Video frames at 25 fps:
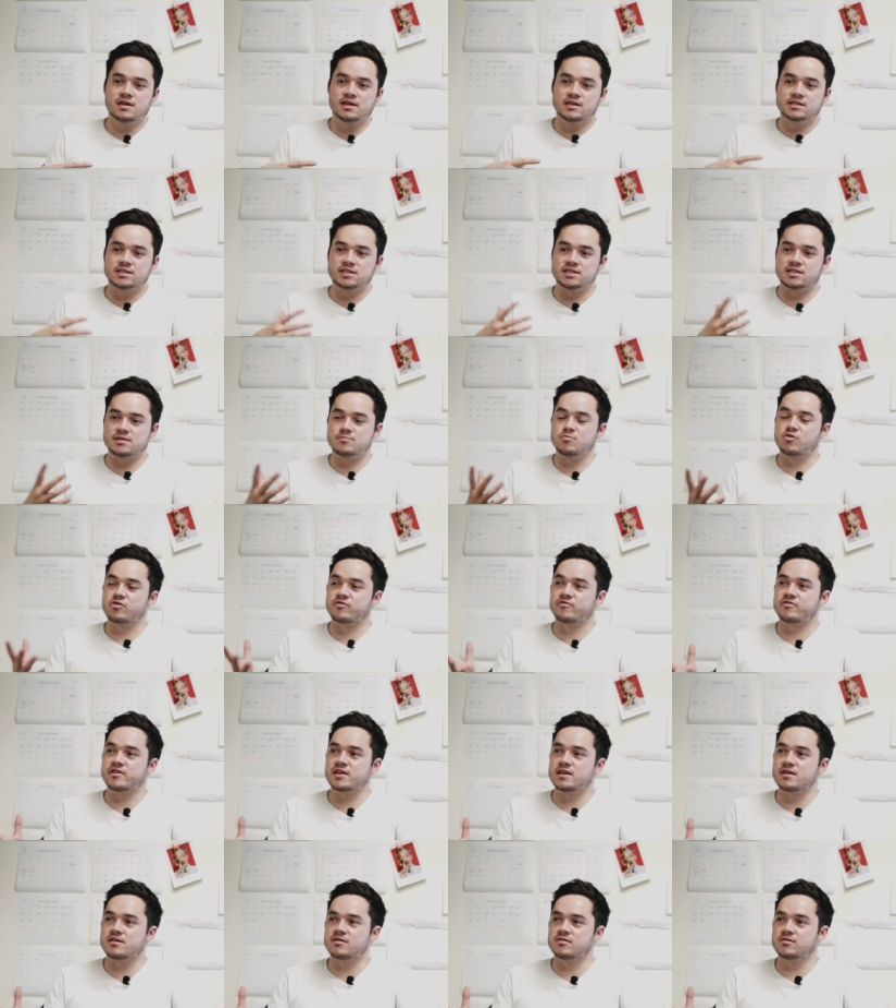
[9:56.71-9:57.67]
see more
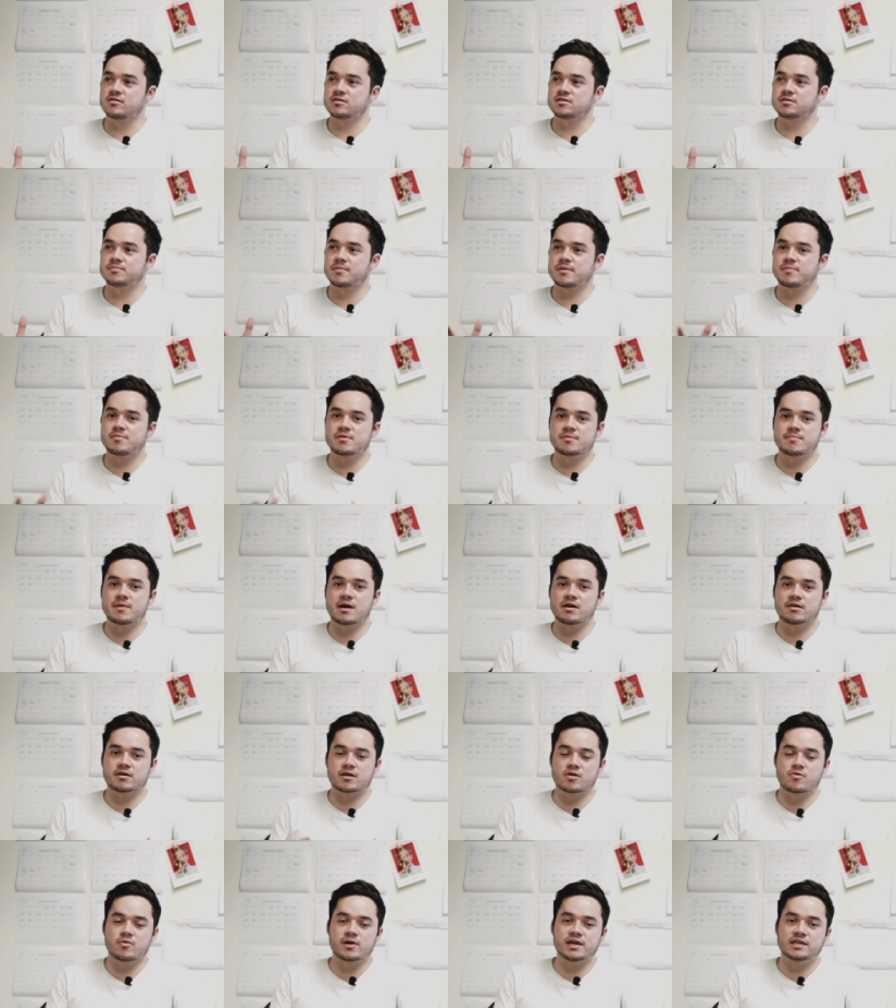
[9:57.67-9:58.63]
videos, maybe about
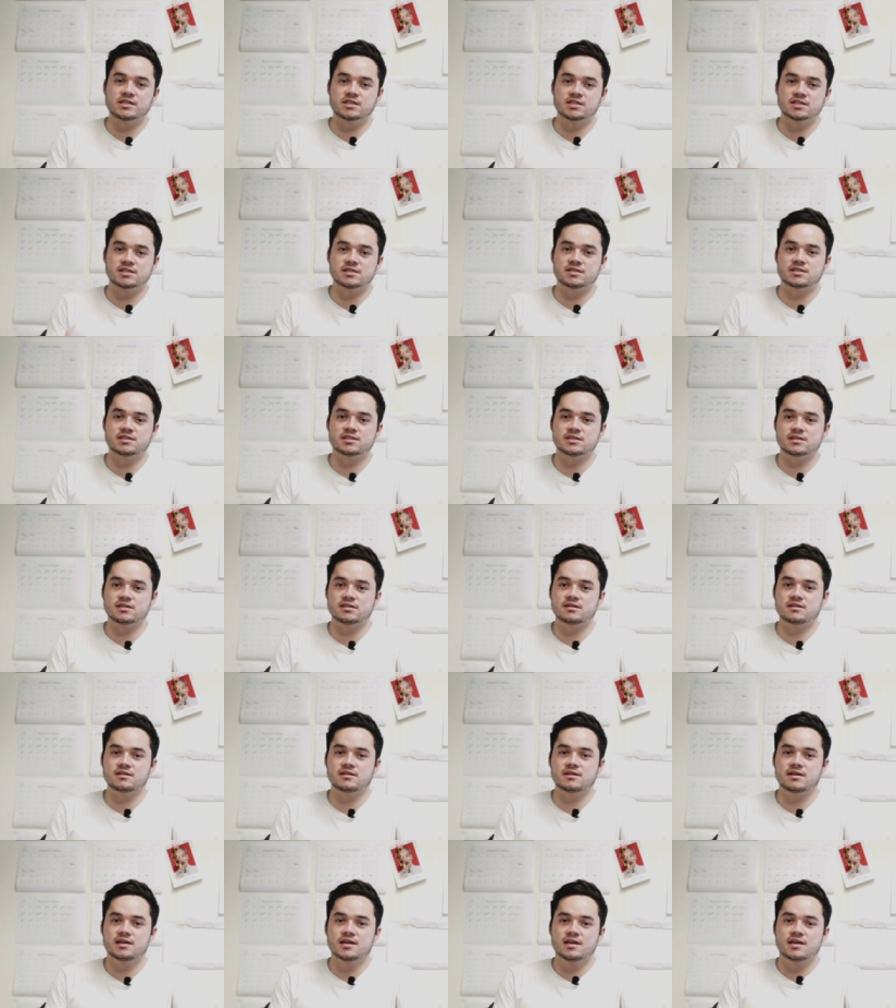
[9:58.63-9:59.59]
equations
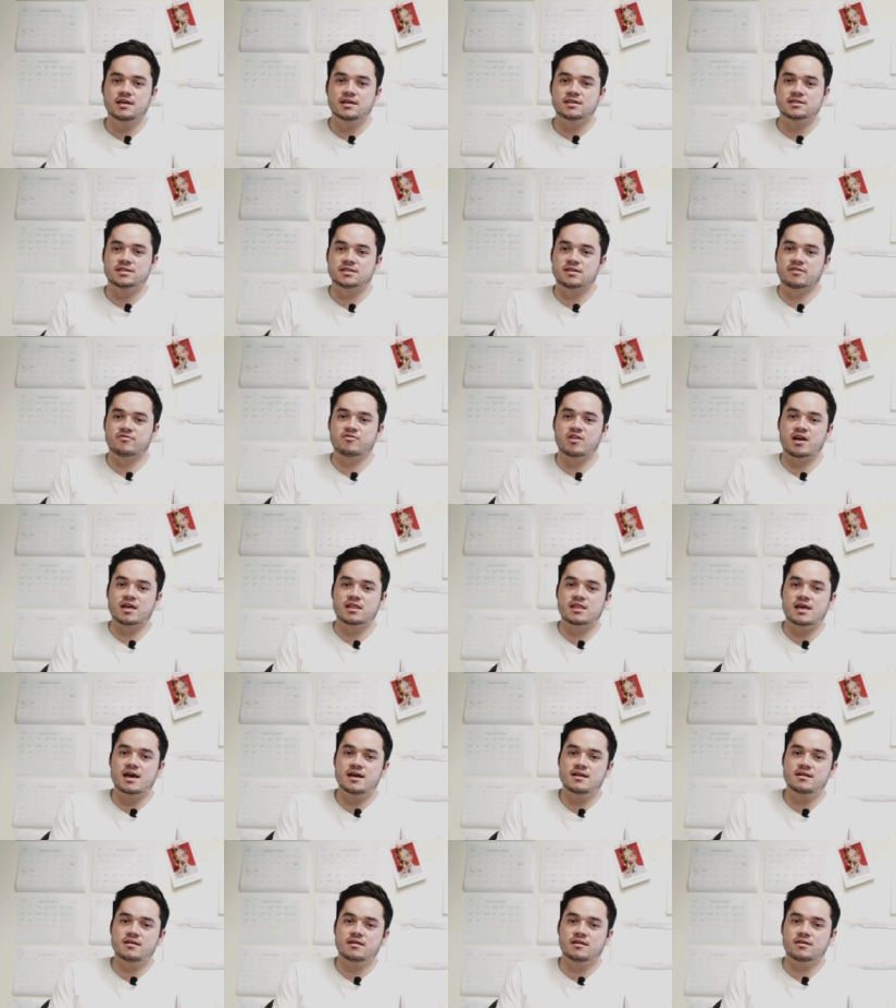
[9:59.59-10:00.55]
and stuff like
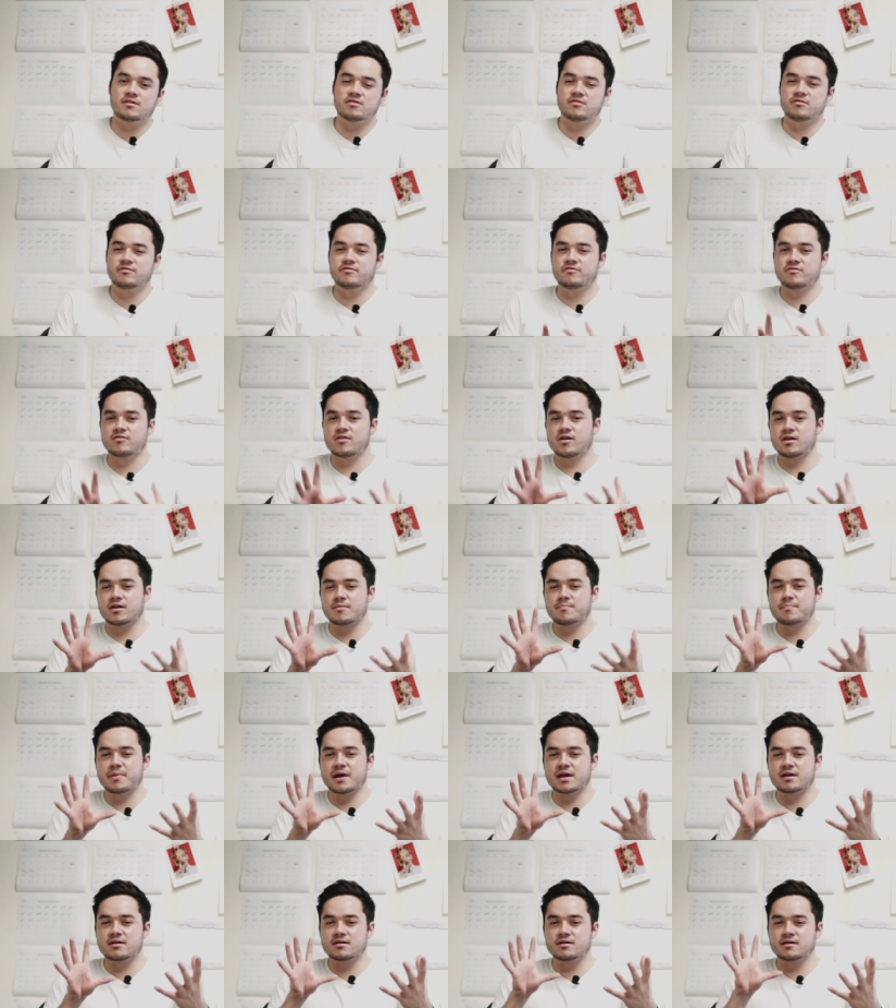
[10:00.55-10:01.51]
that, you've got a
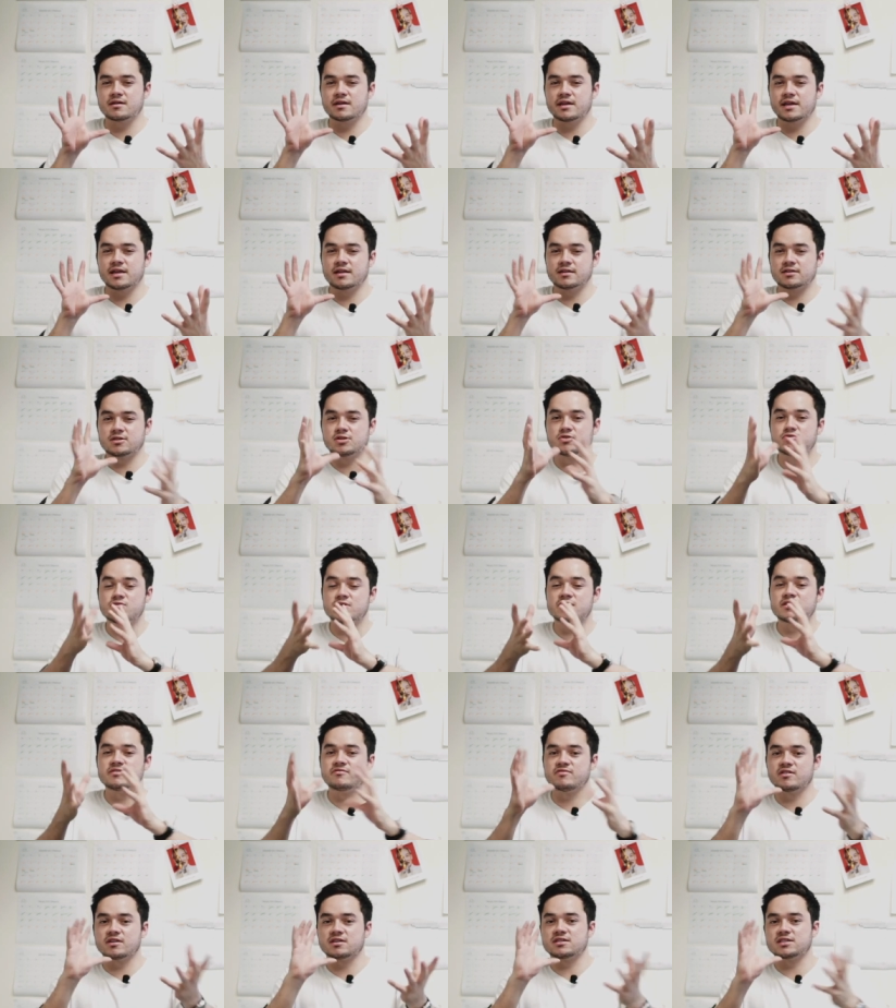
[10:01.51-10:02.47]
better
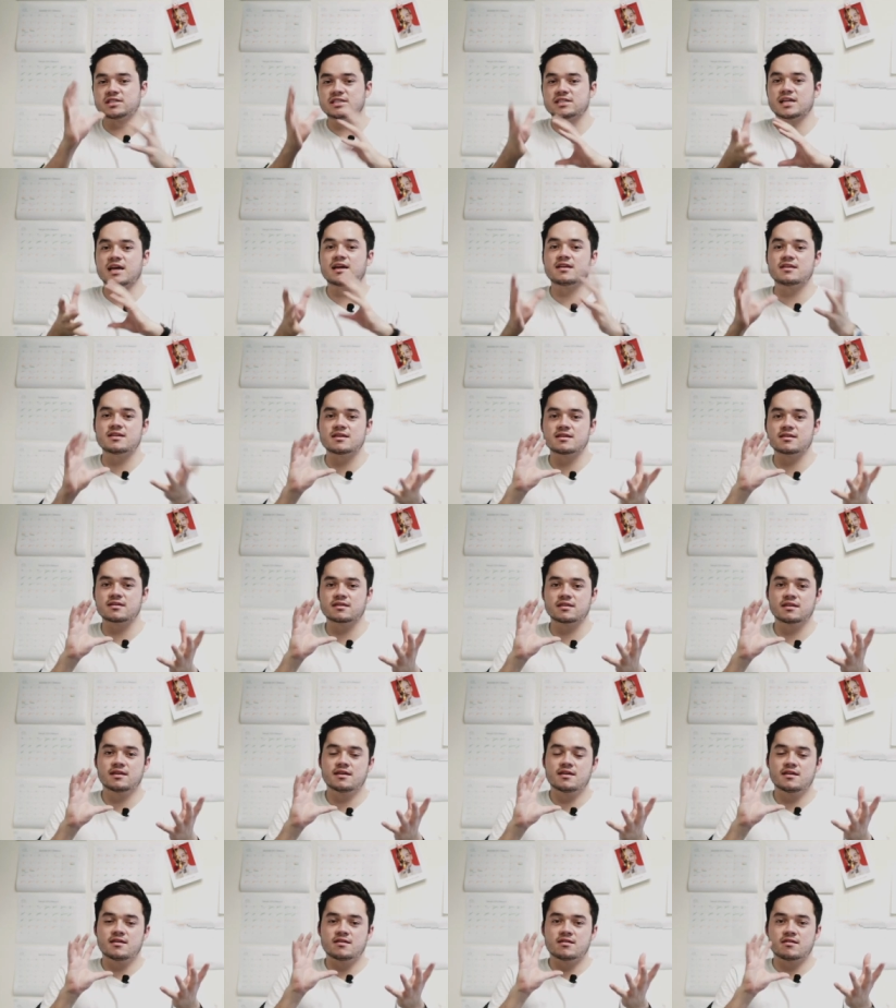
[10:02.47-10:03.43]
intuitive understanding
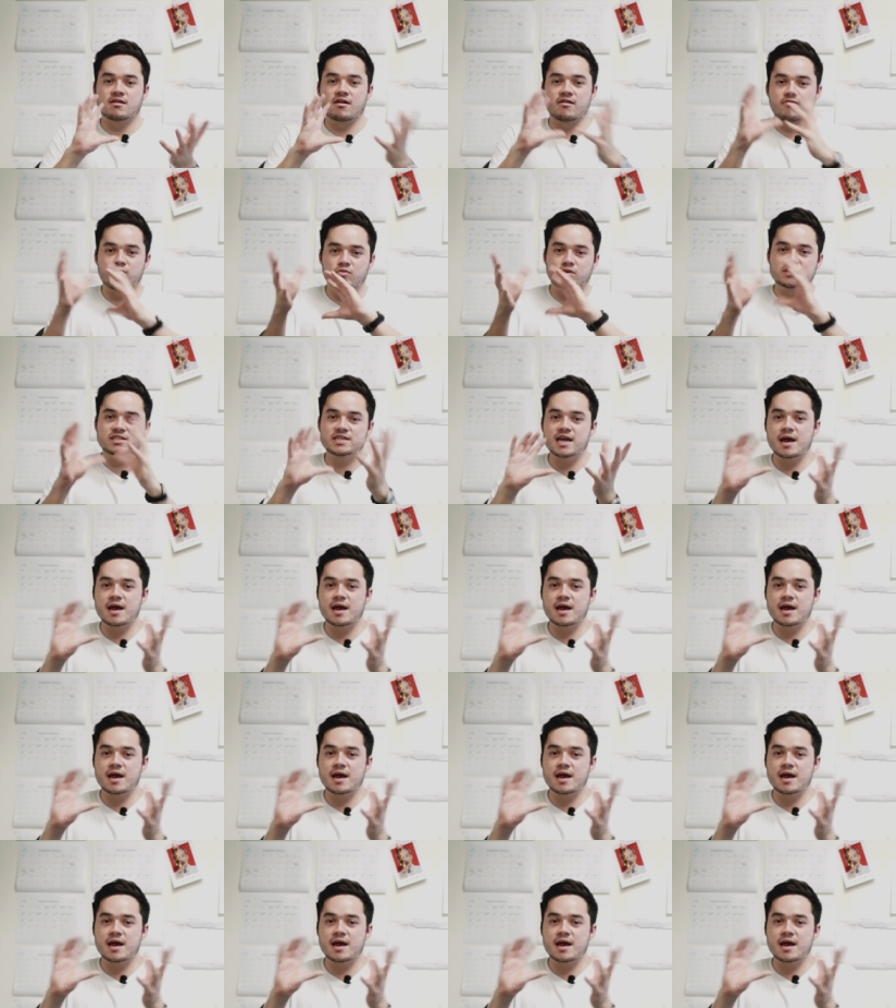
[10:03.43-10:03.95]
of what's